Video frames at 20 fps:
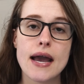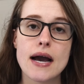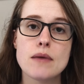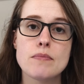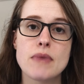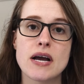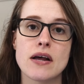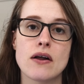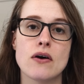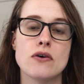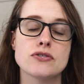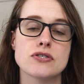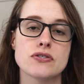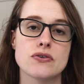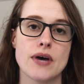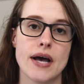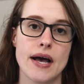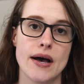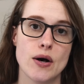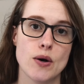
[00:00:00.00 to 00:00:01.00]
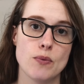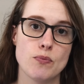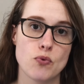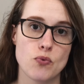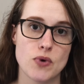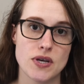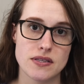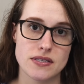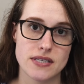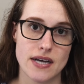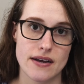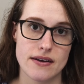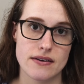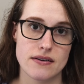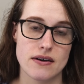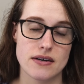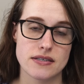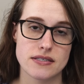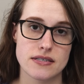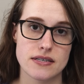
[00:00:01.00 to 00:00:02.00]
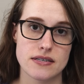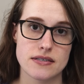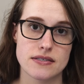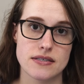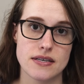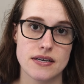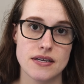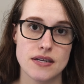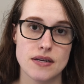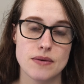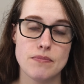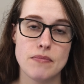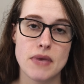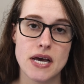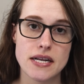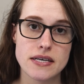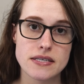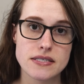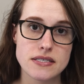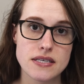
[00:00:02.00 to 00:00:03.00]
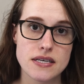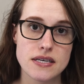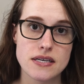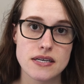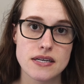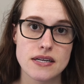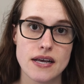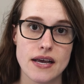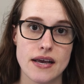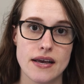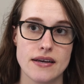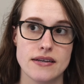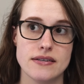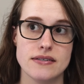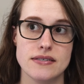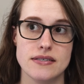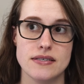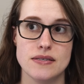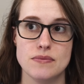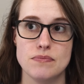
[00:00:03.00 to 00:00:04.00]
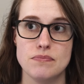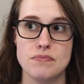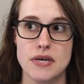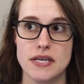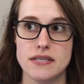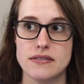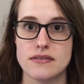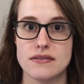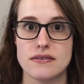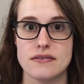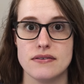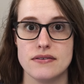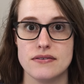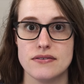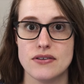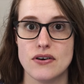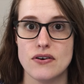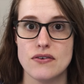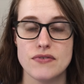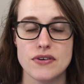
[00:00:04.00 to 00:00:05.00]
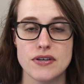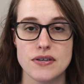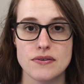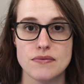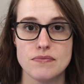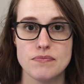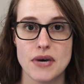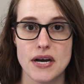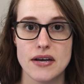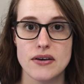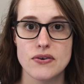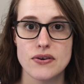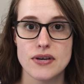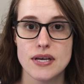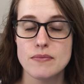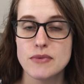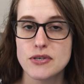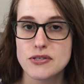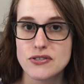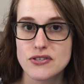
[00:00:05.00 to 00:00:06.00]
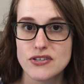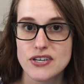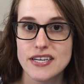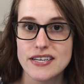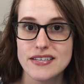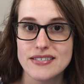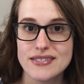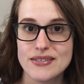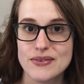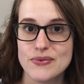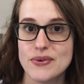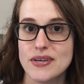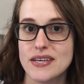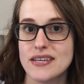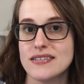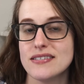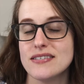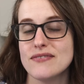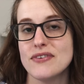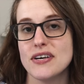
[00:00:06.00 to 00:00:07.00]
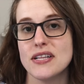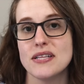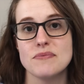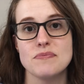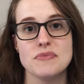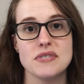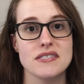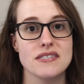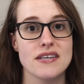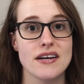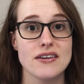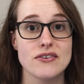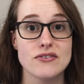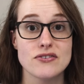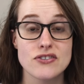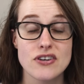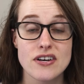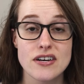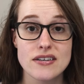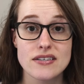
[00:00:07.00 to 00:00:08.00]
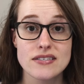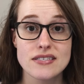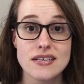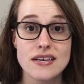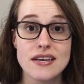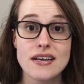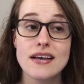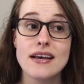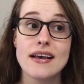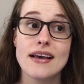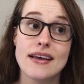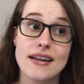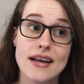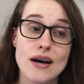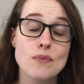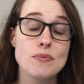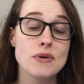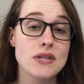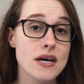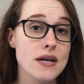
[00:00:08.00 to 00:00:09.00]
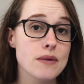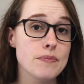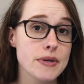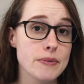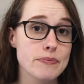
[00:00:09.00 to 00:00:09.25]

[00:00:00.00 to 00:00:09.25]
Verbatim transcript: AI might also help with diagnostics in medicine and in basically solving biochemistry so we can develop designer drugs and help a lot of